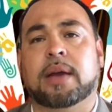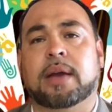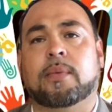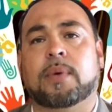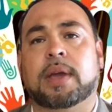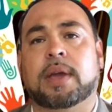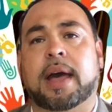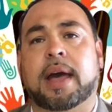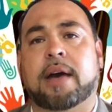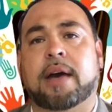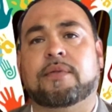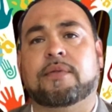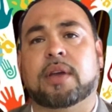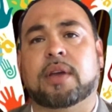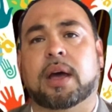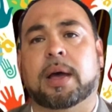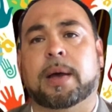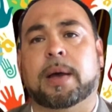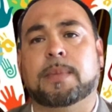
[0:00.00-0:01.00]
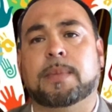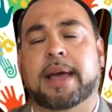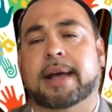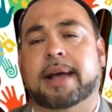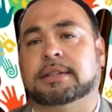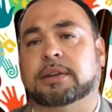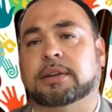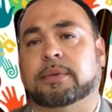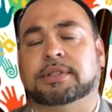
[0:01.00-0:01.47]
we have
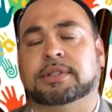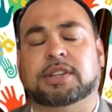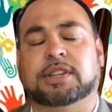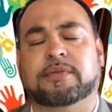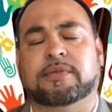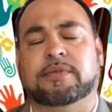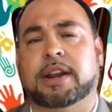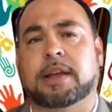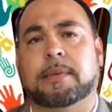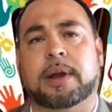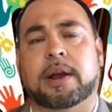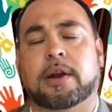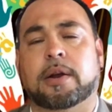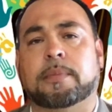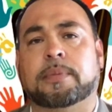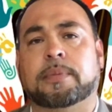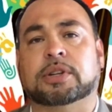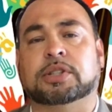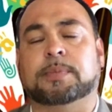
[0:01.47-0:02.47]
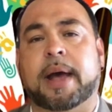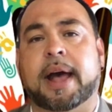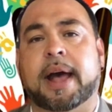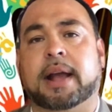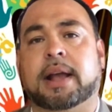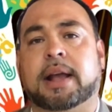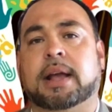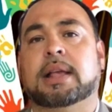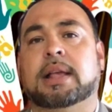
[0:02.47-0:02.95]
yet to receive any parent
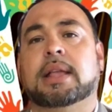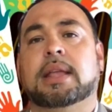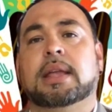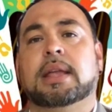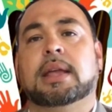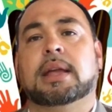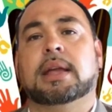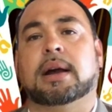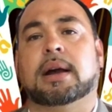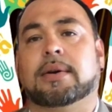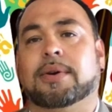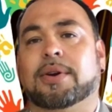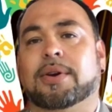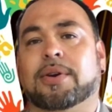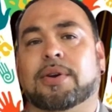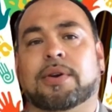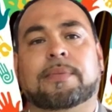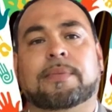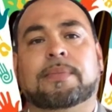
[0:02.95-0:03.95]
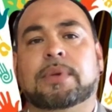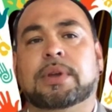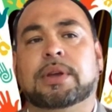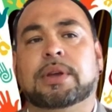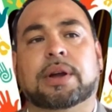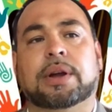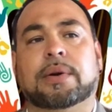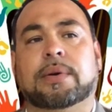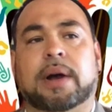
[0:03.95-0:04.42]
pushback, or, you
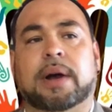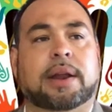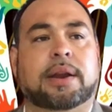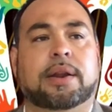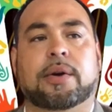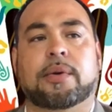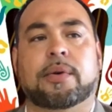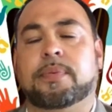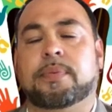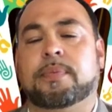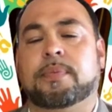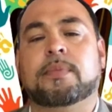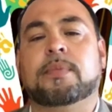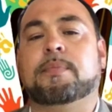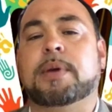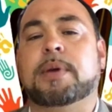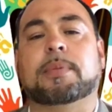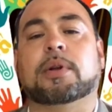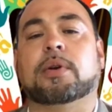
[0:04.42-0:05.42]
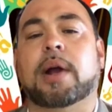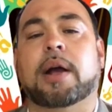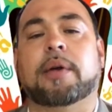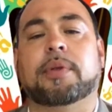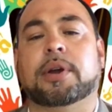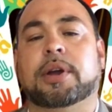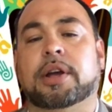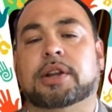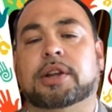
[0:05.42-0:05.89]
know, I know people around
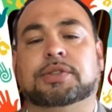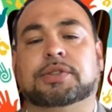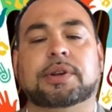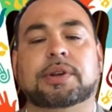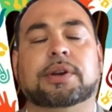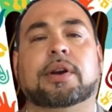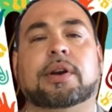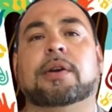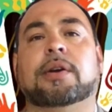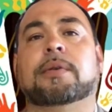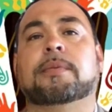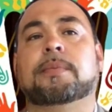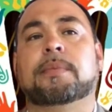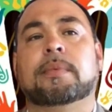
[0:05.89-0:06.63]
the country are